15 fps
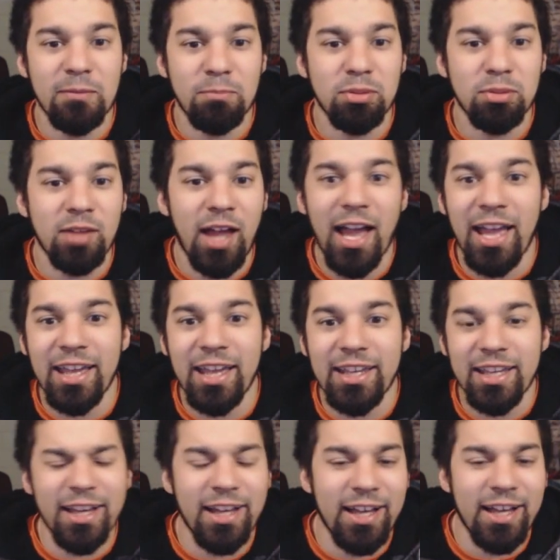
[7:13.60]

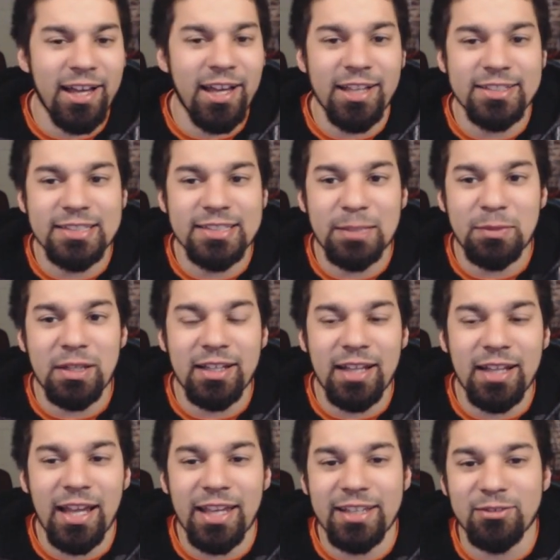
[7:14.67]
implying something
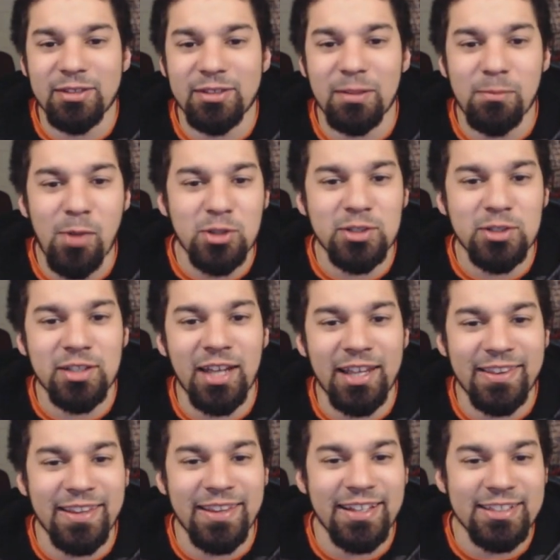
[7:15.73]
like with a motion like
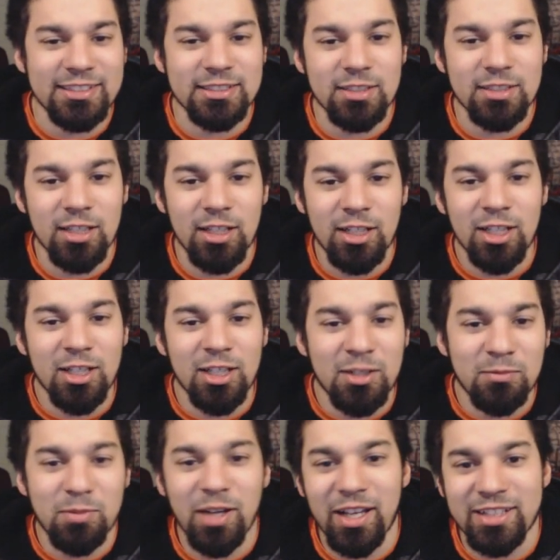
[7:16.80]
this,
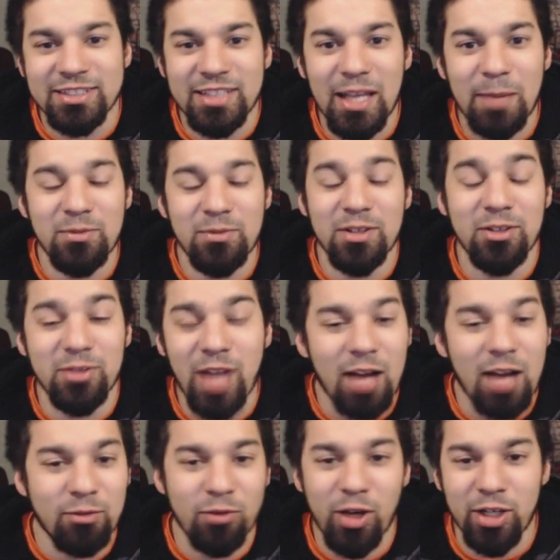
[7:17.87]
but except you're
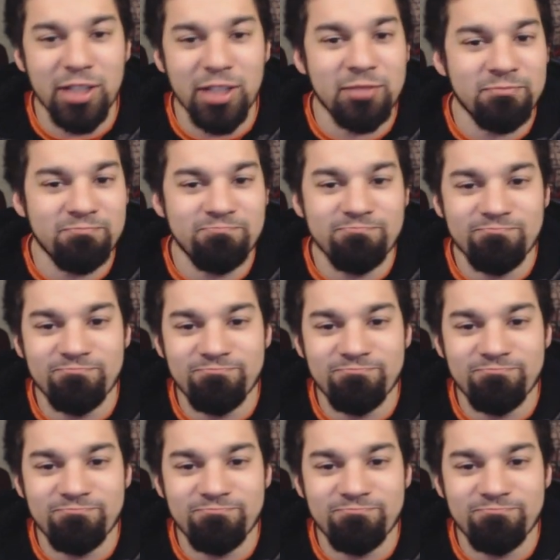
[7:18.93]
not running.